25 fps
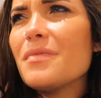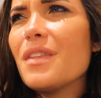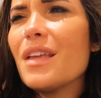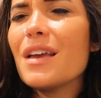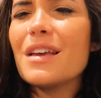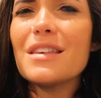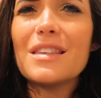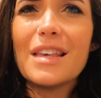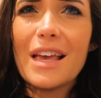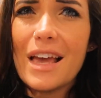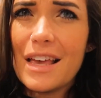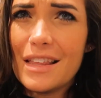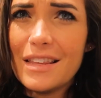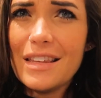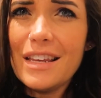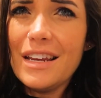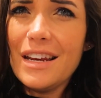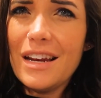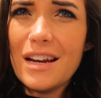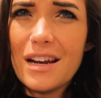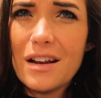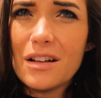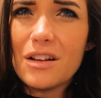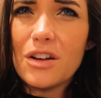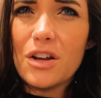because I
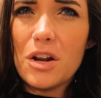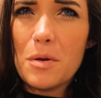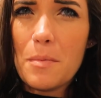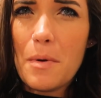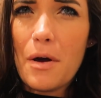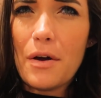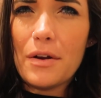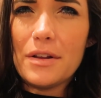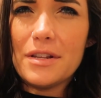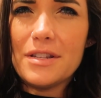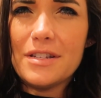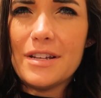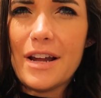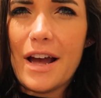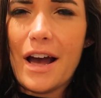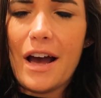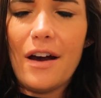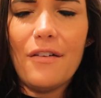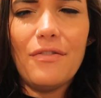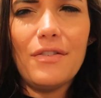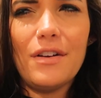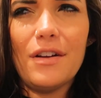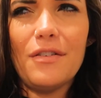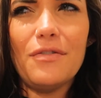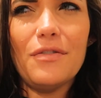needed a good amount of
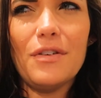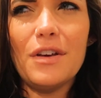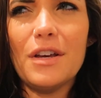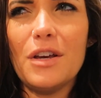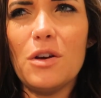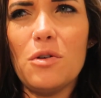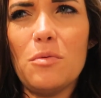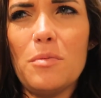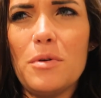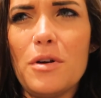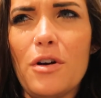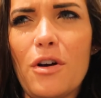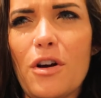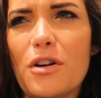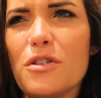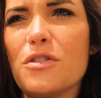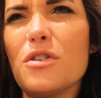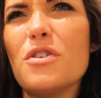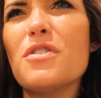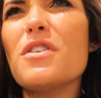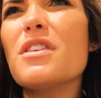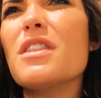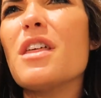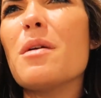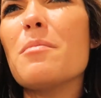staff and I feel like it would be hard. Don't
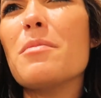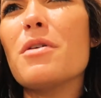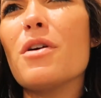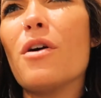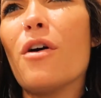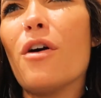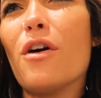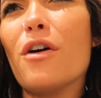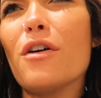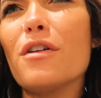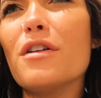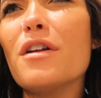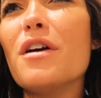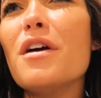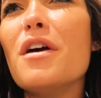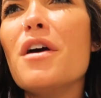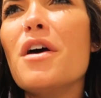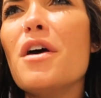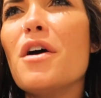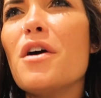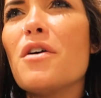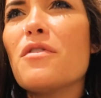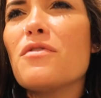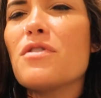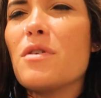you think that'd be hard
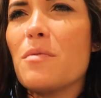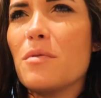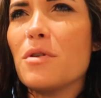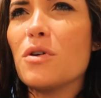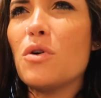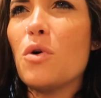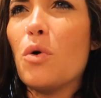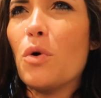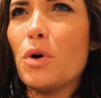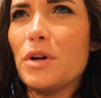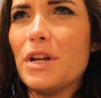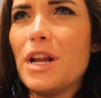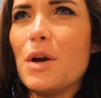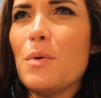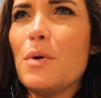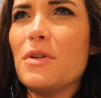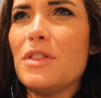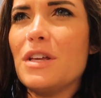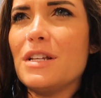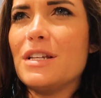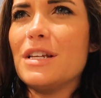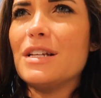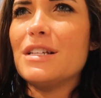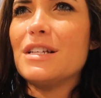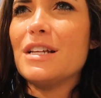for them to coordinate what
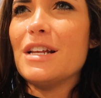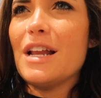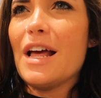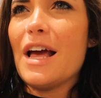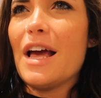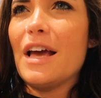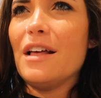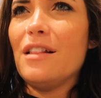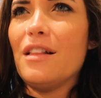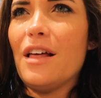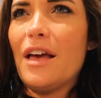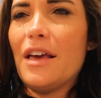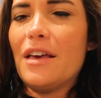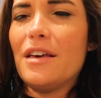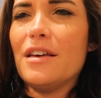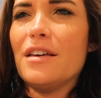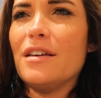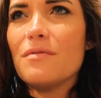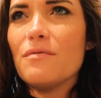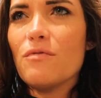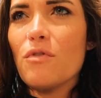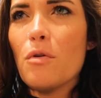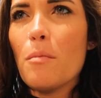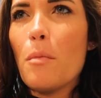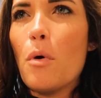they did today, like
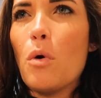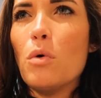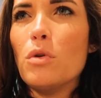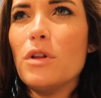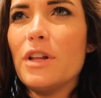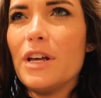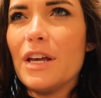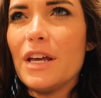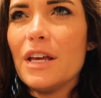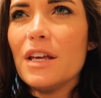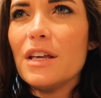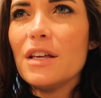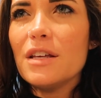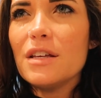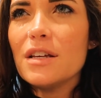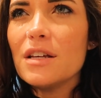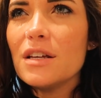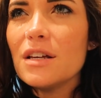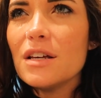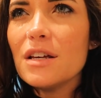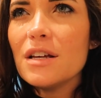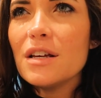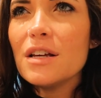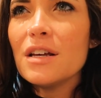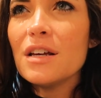remotely?
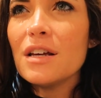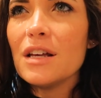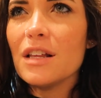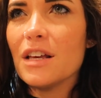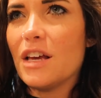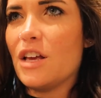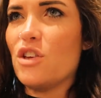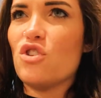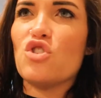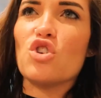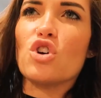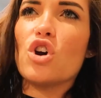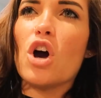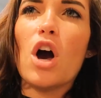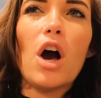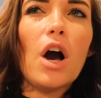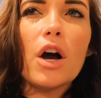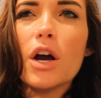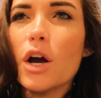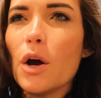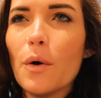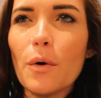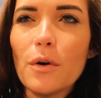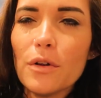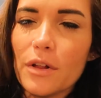Yeah. Like in
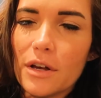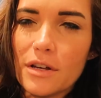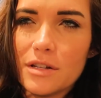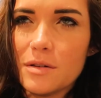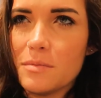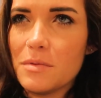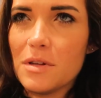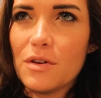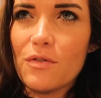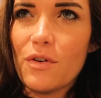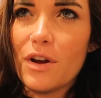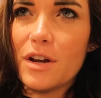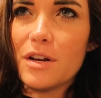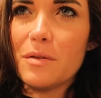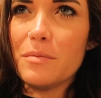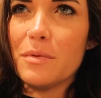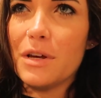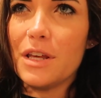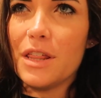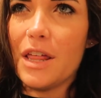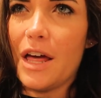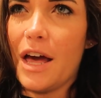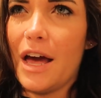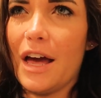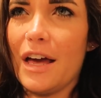Chicago or like something random
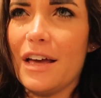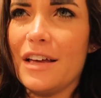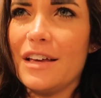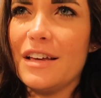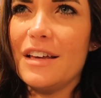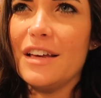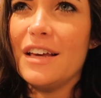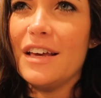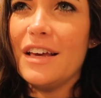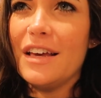like that?